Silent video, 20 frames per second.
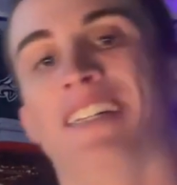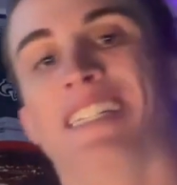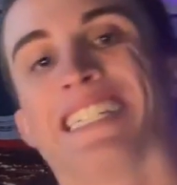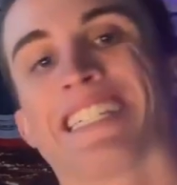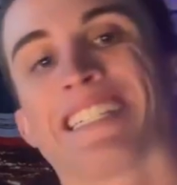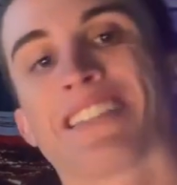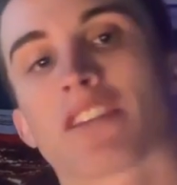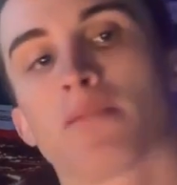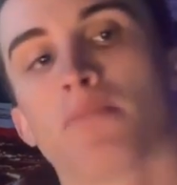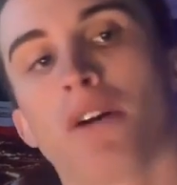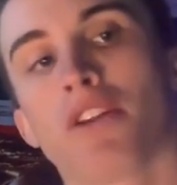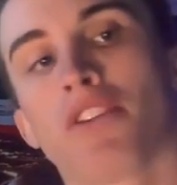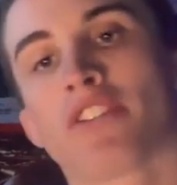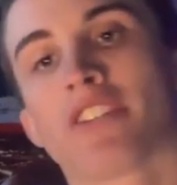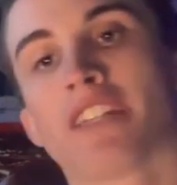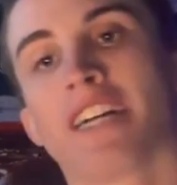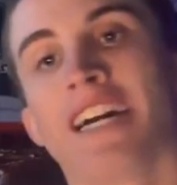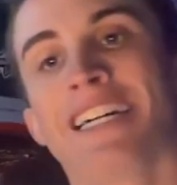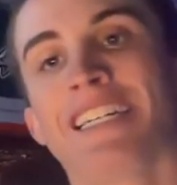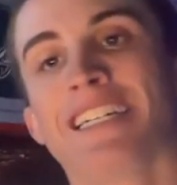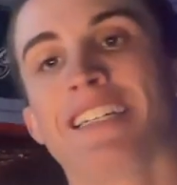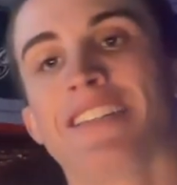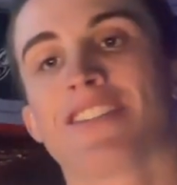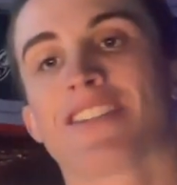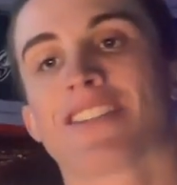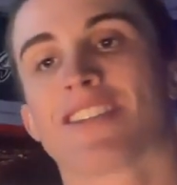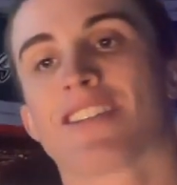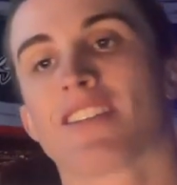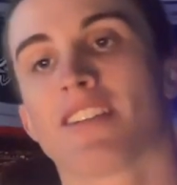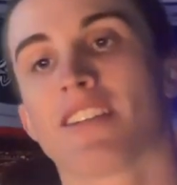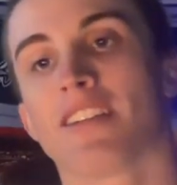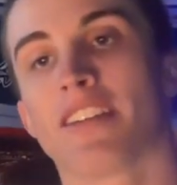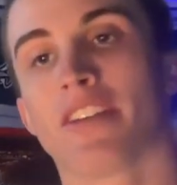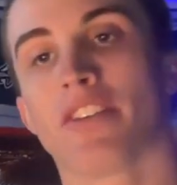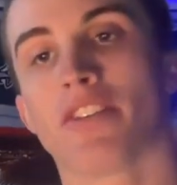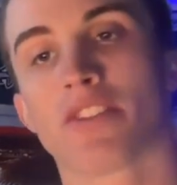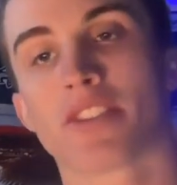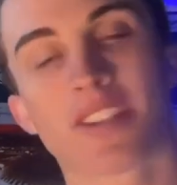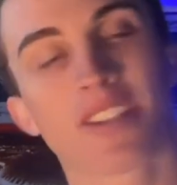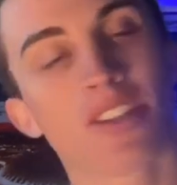Some other guys
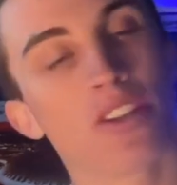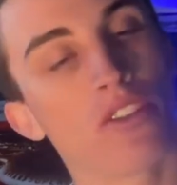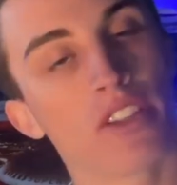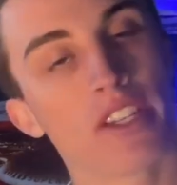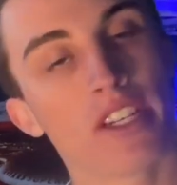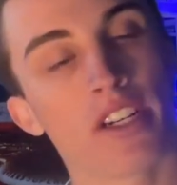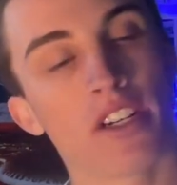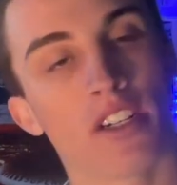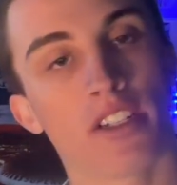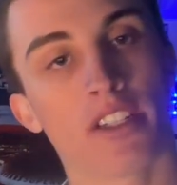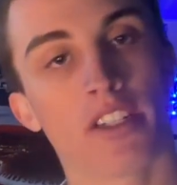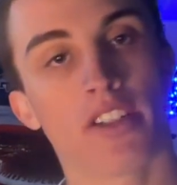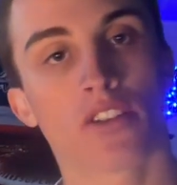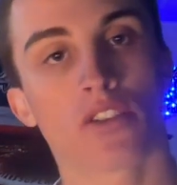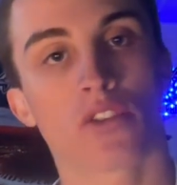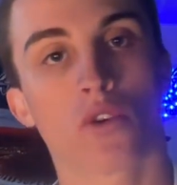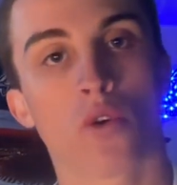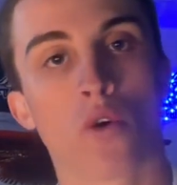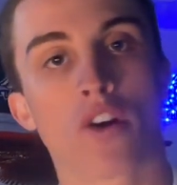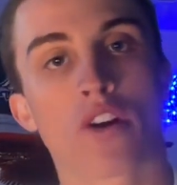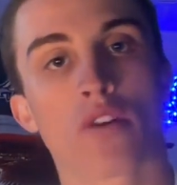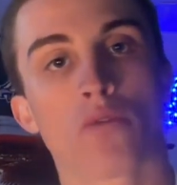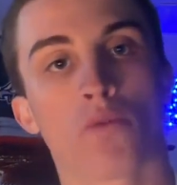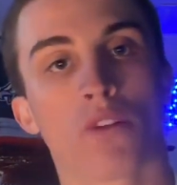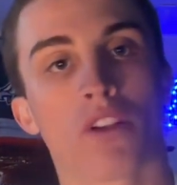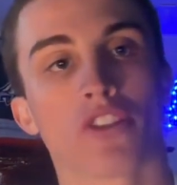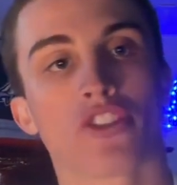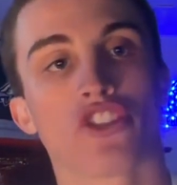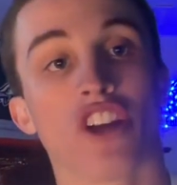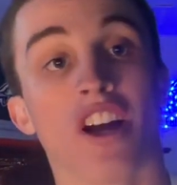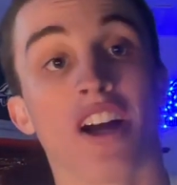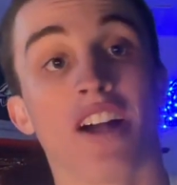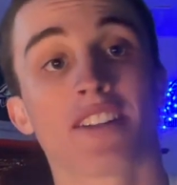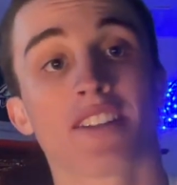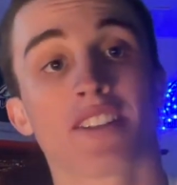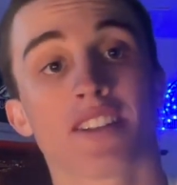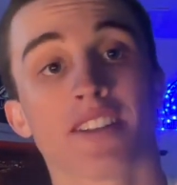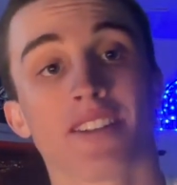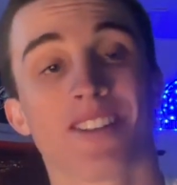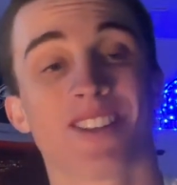that are still there, corner Will
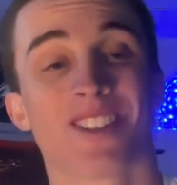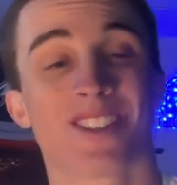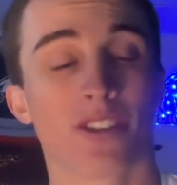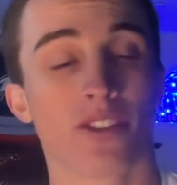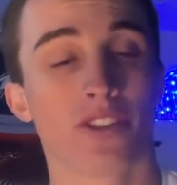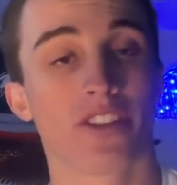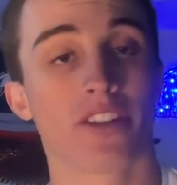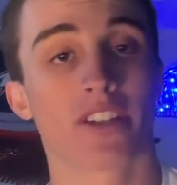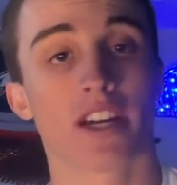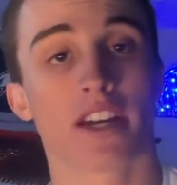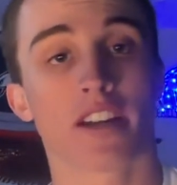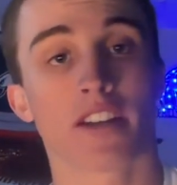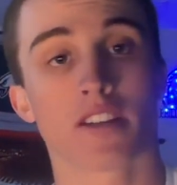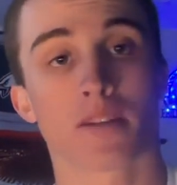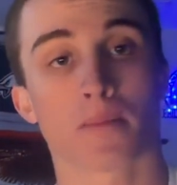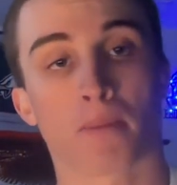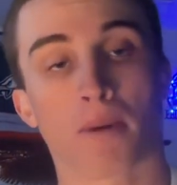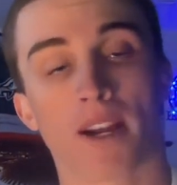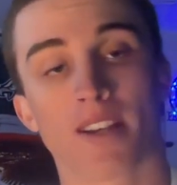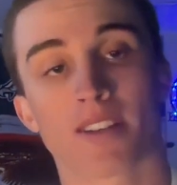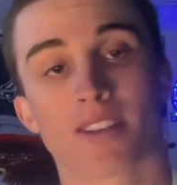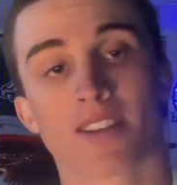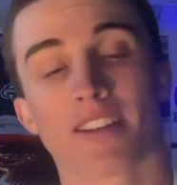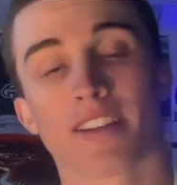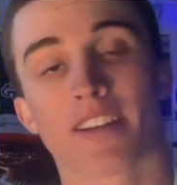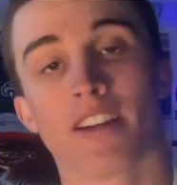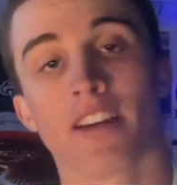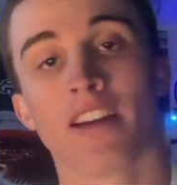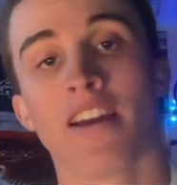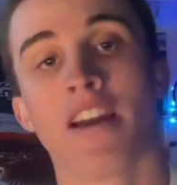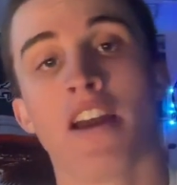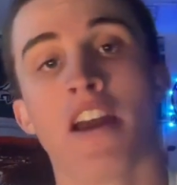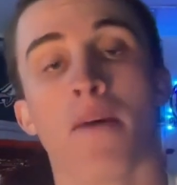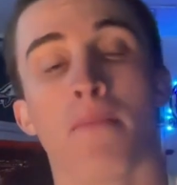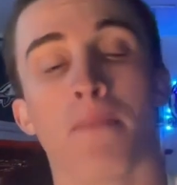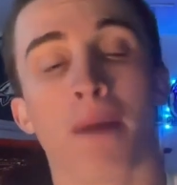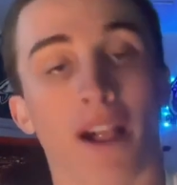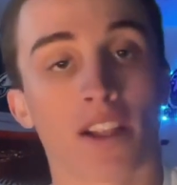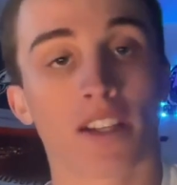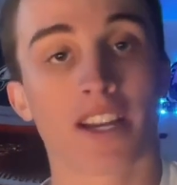Johnson still there, kind of surprisingly.
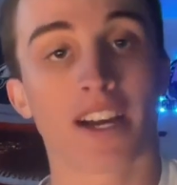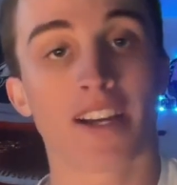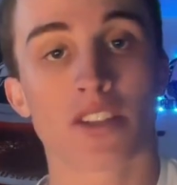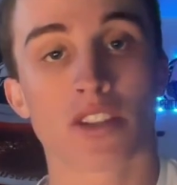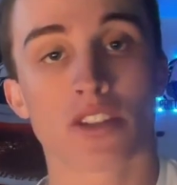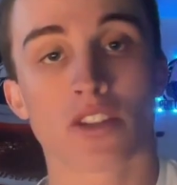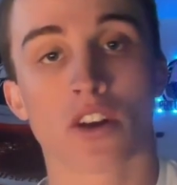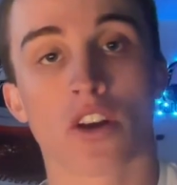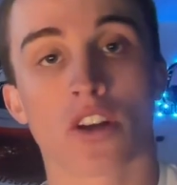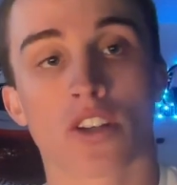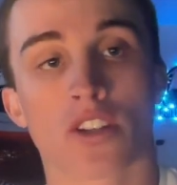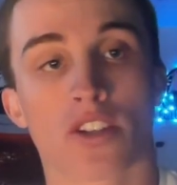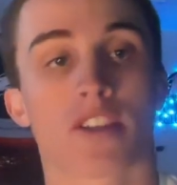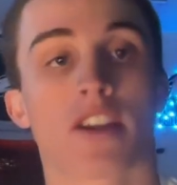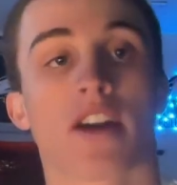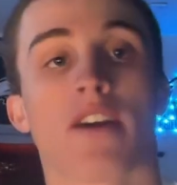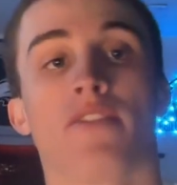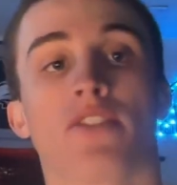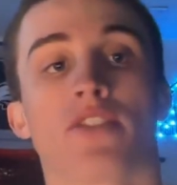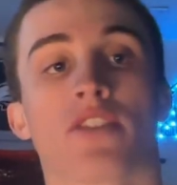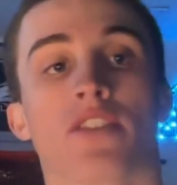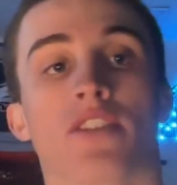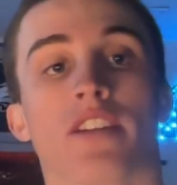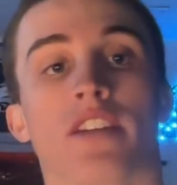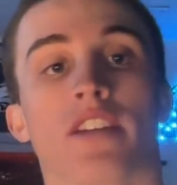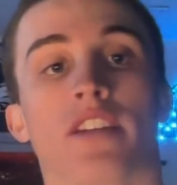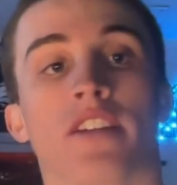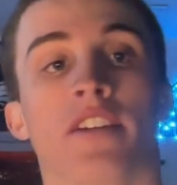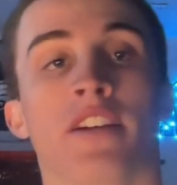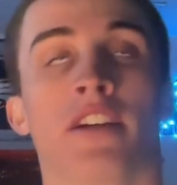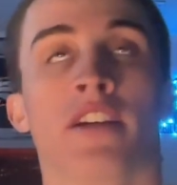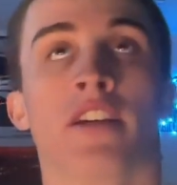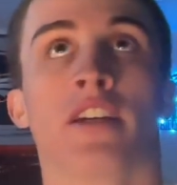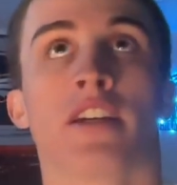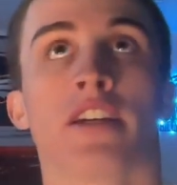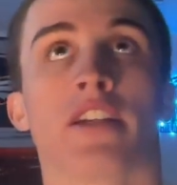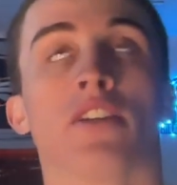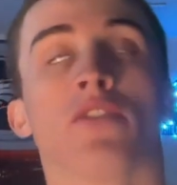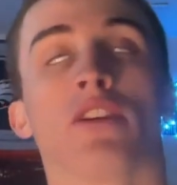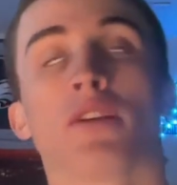Malachi Starks is obviously,
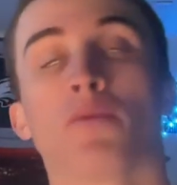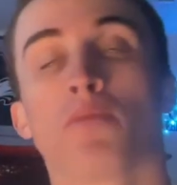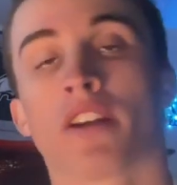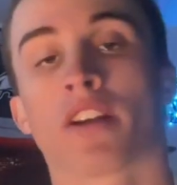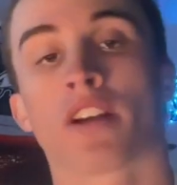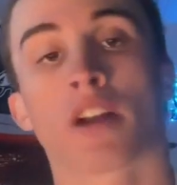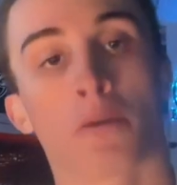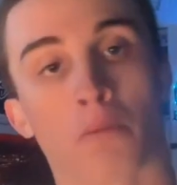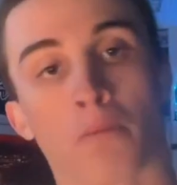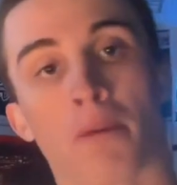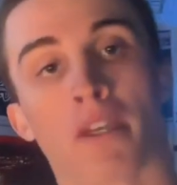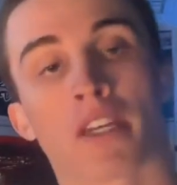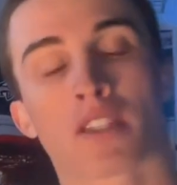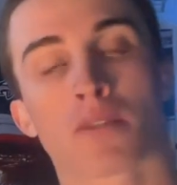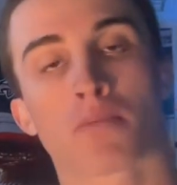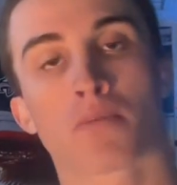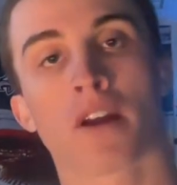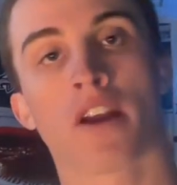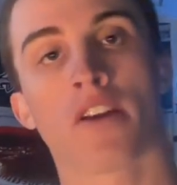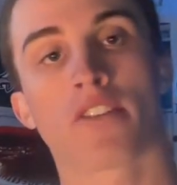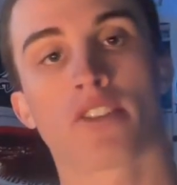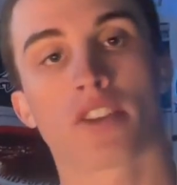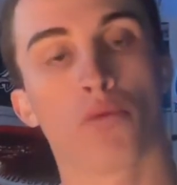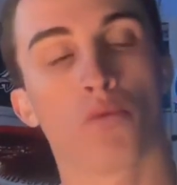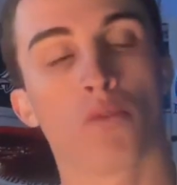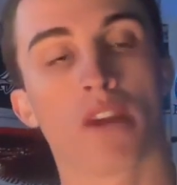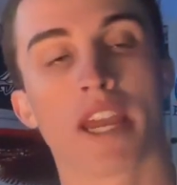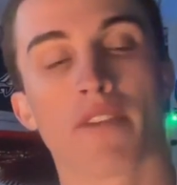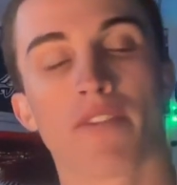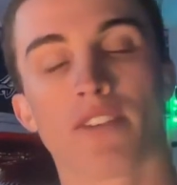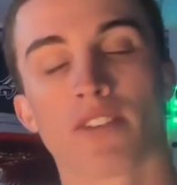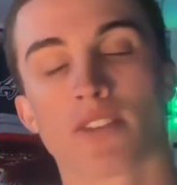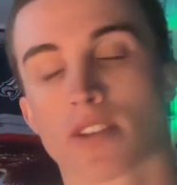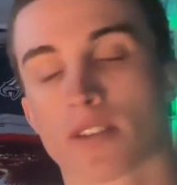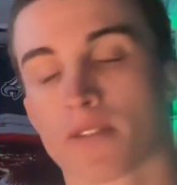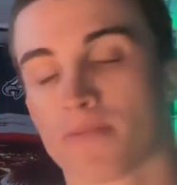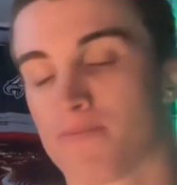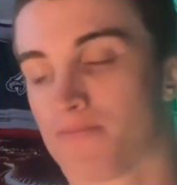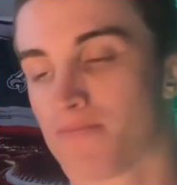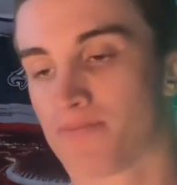he went a couple picks prior to the
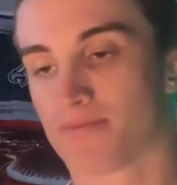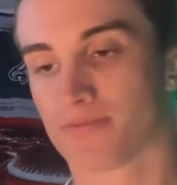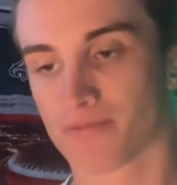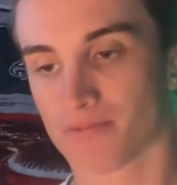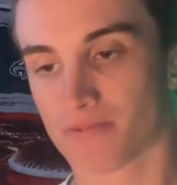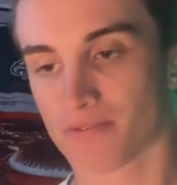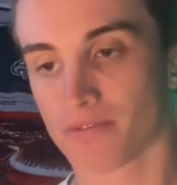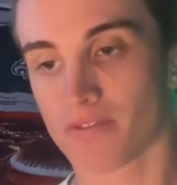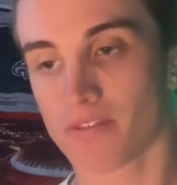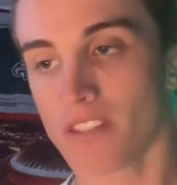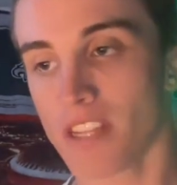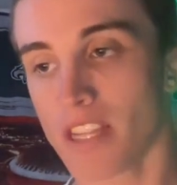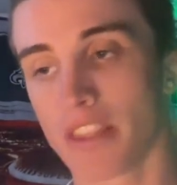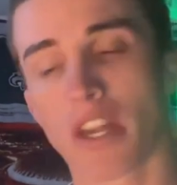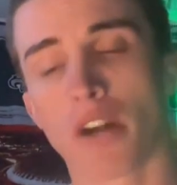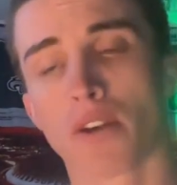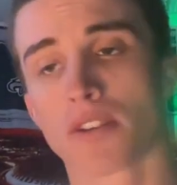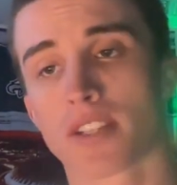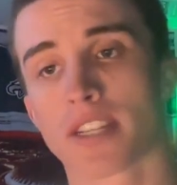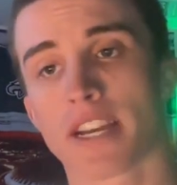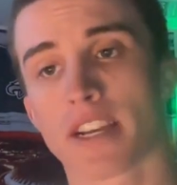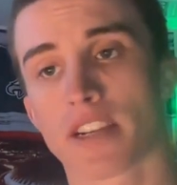Ravens. That was an